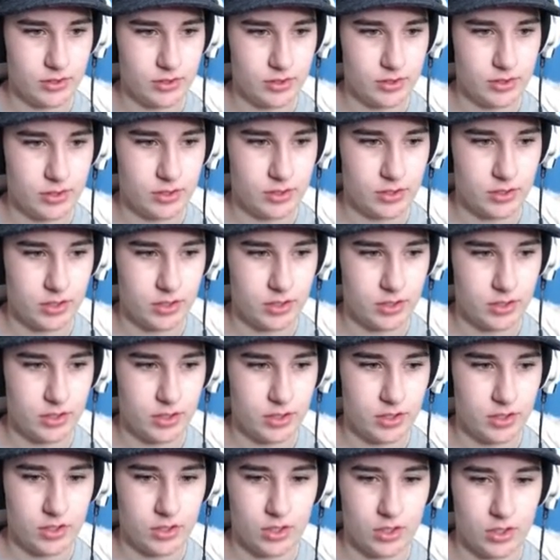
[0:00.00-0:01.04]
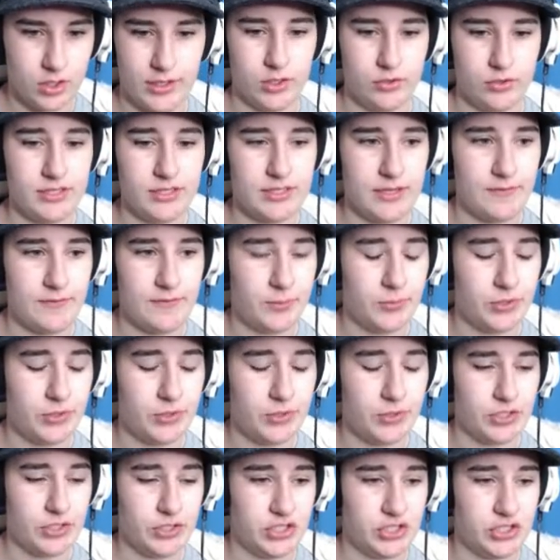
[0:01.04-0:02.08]
Okay, you need to have a brisk shower.
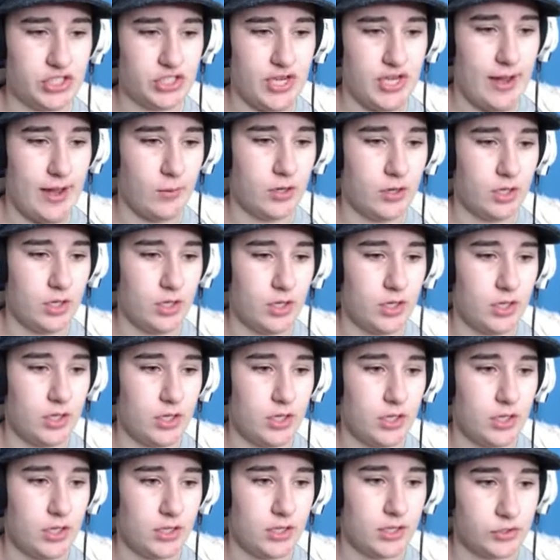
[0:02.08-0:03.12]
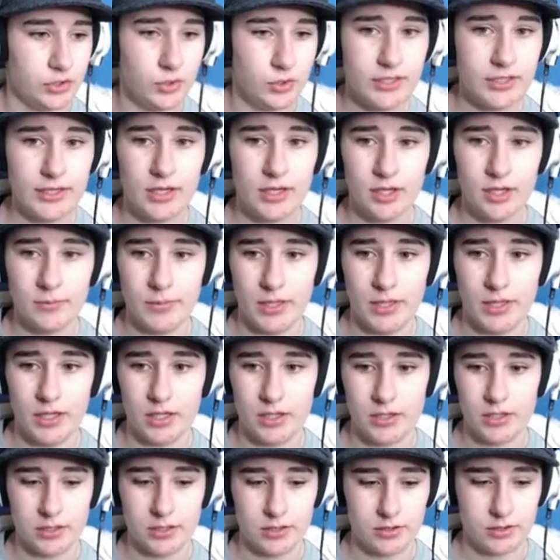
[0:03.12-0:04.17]
Give Julia a bath.
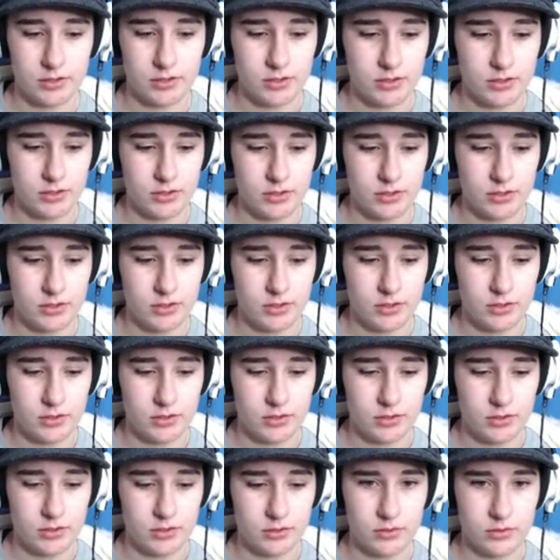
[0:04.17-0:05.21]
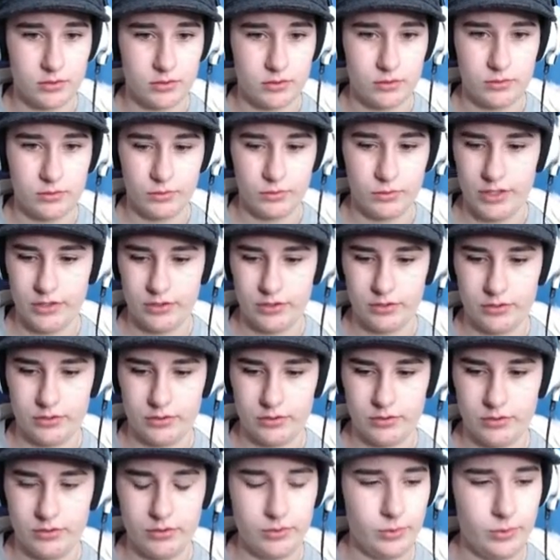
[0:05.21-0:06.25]
Where are you? You
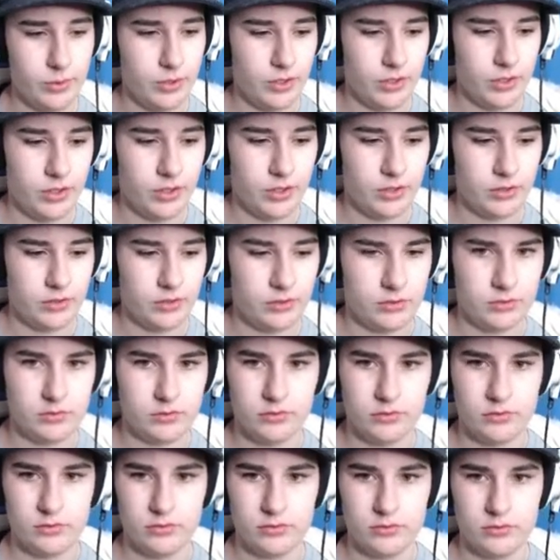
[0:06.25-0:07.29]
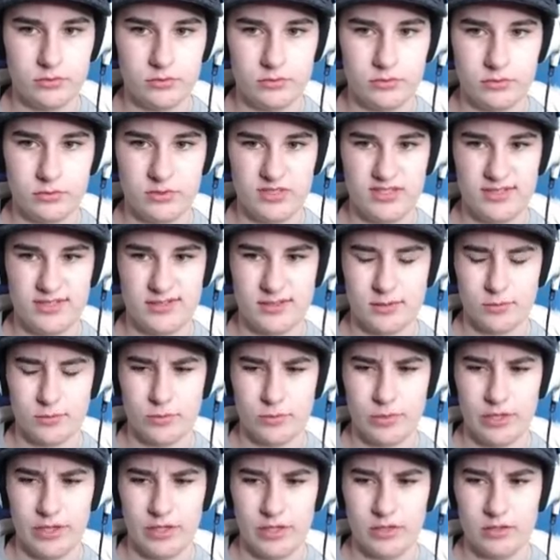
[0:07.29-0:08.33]
are... somewhere?
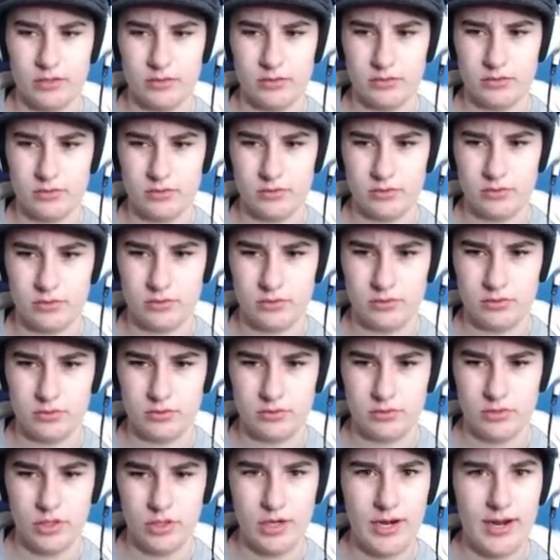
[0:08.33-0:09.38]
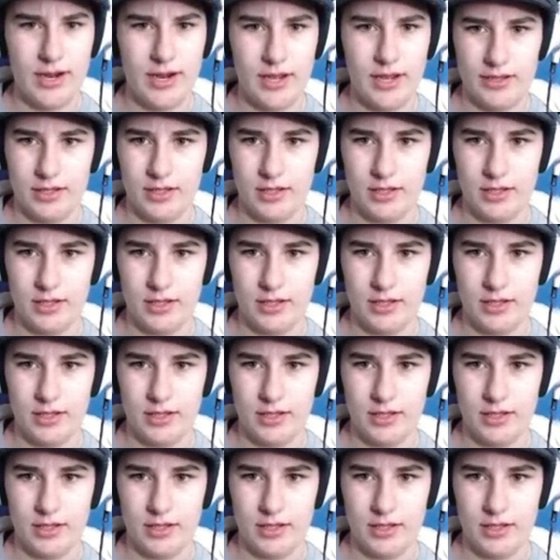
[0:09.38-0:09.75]
You're out here.